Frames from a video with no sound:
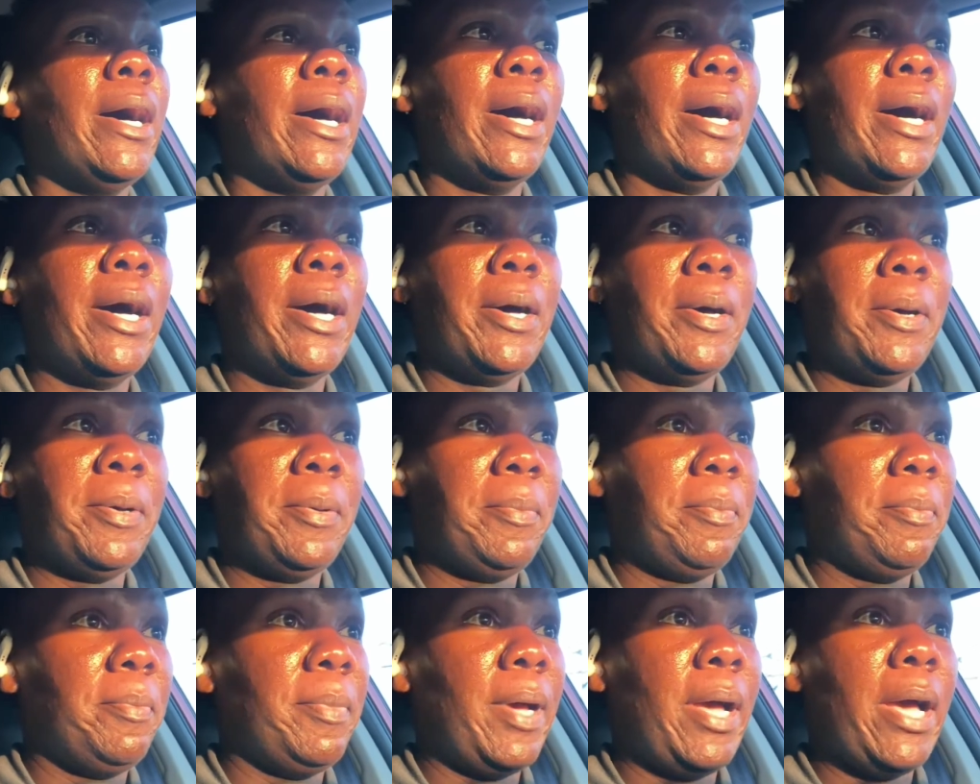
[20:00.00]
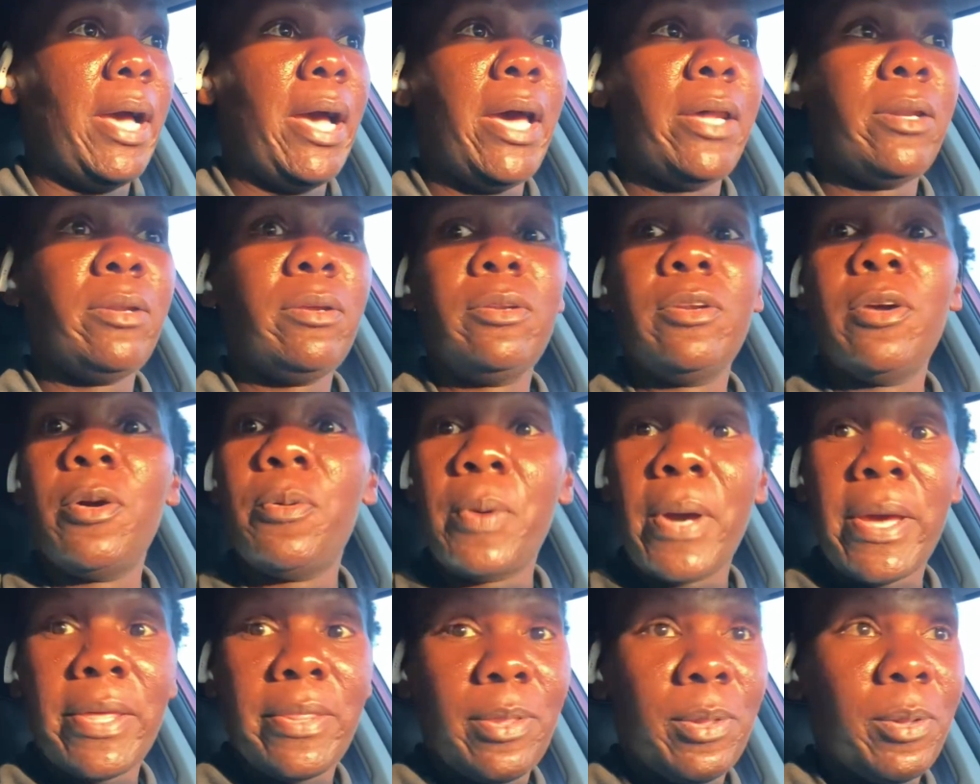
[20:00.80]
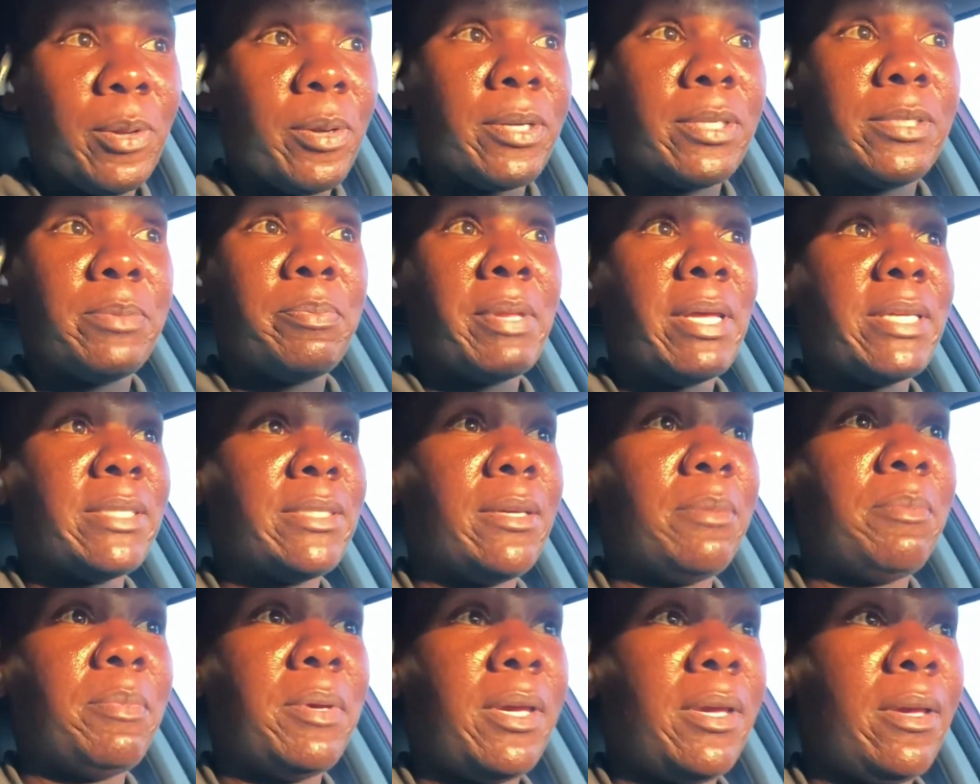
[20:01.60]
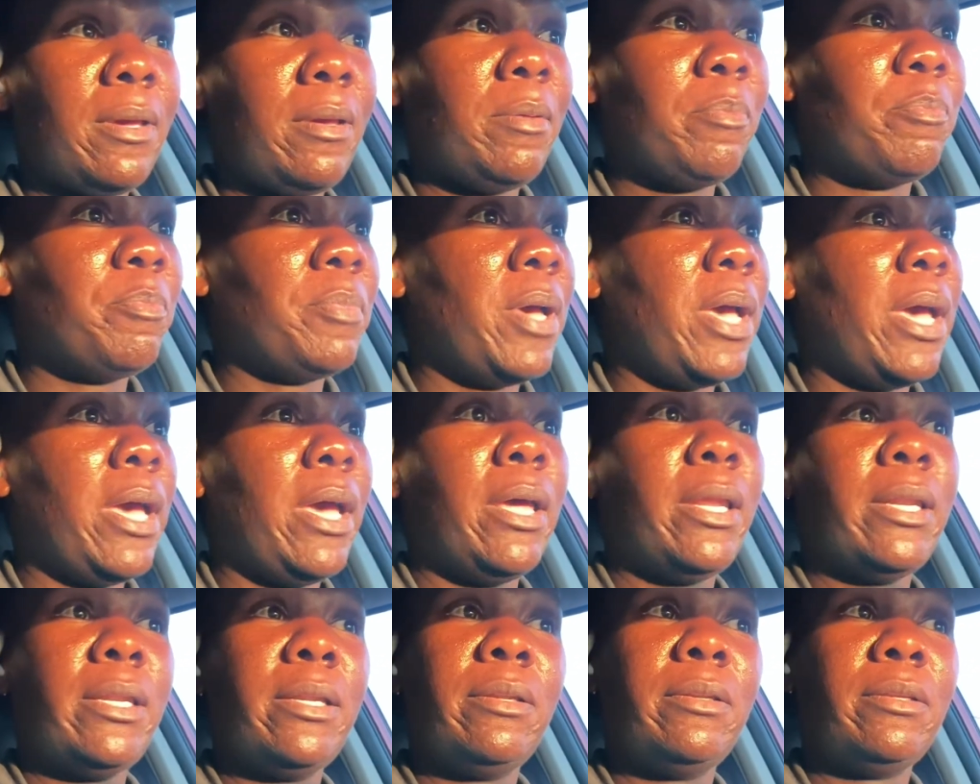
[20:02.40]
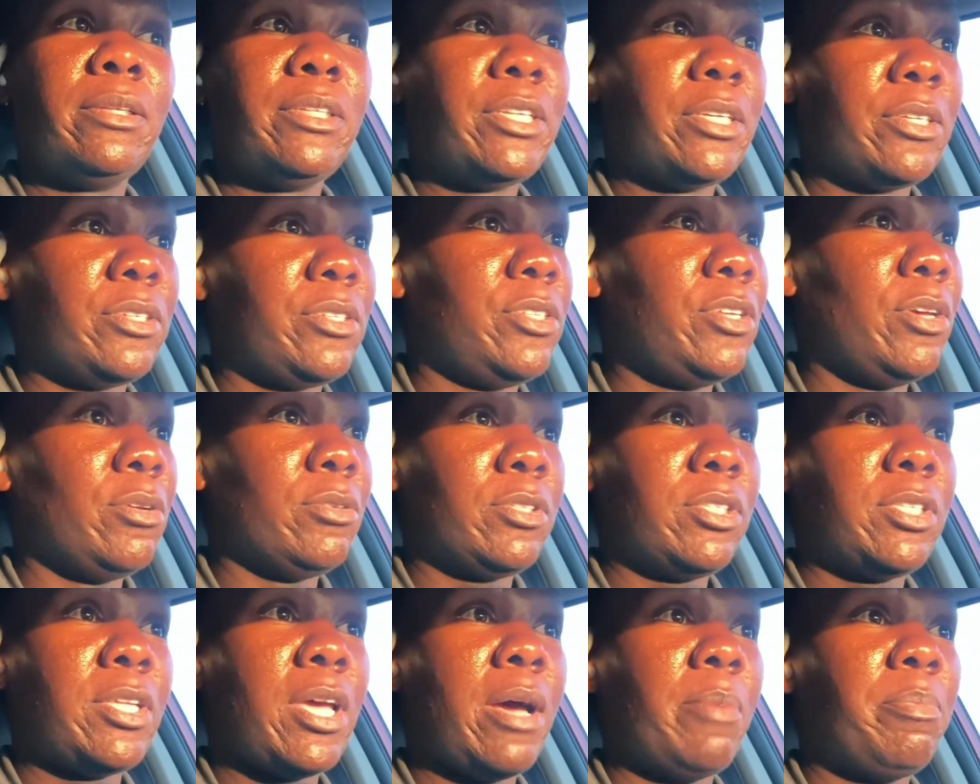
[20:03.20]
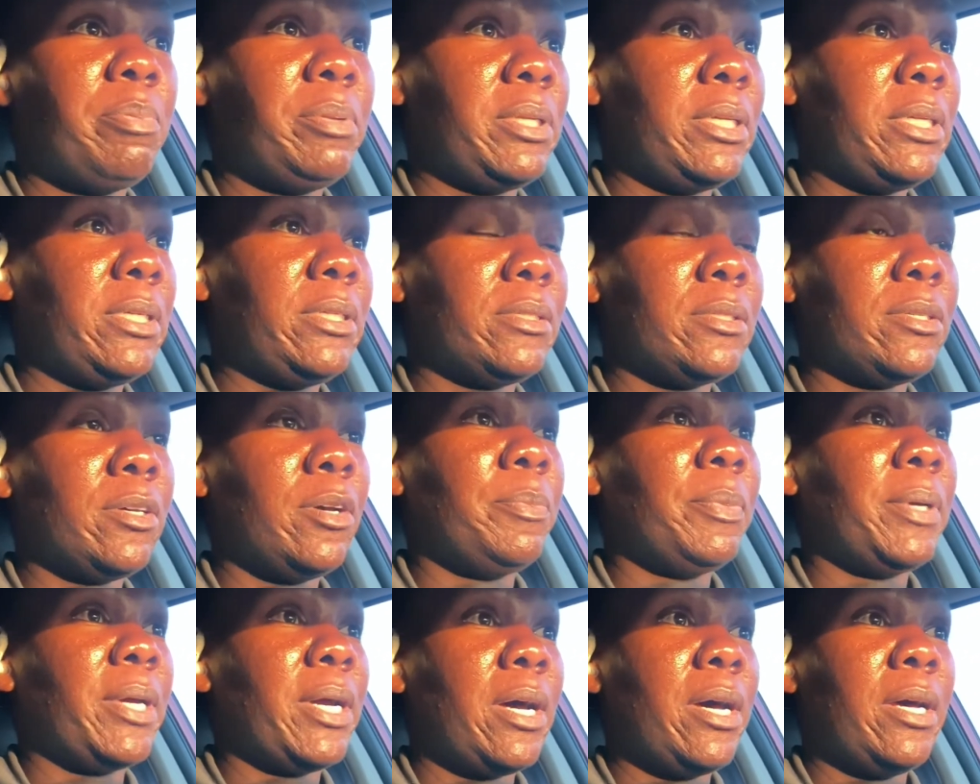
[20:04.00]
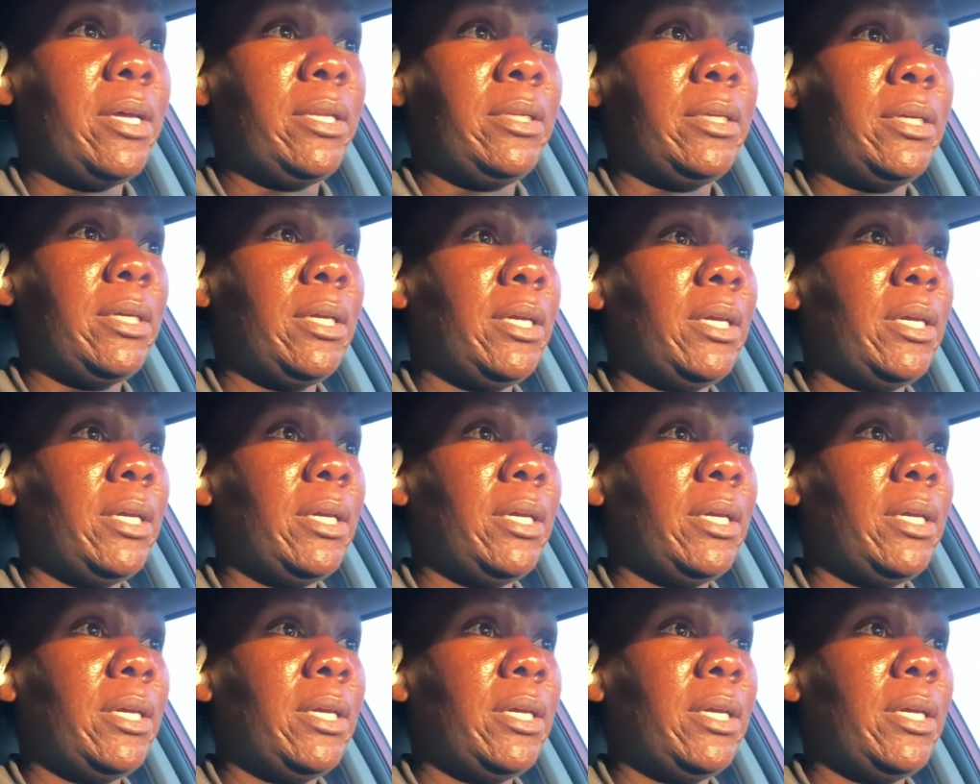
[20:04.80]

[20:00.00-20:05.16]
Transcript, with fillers: Um, I don't know why the Lord is blessing me and just don't stop, please. Oh my God.